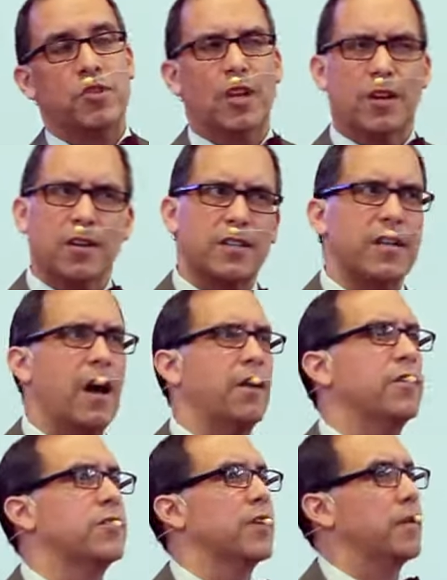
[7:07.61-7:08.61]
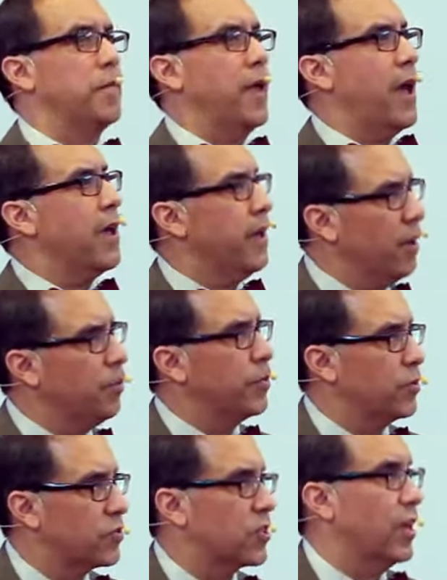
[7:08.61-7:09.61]
she looked down and said, May I help
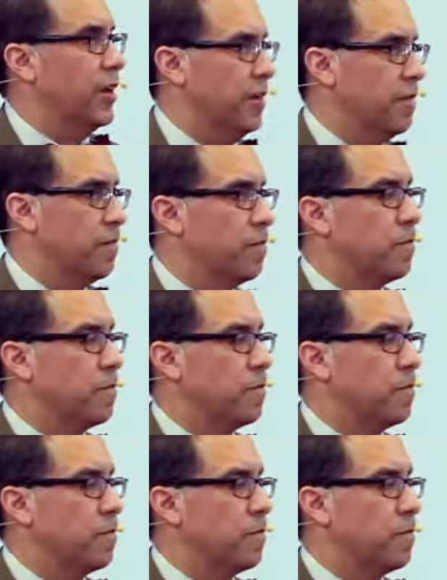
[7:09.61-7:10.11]
you, son?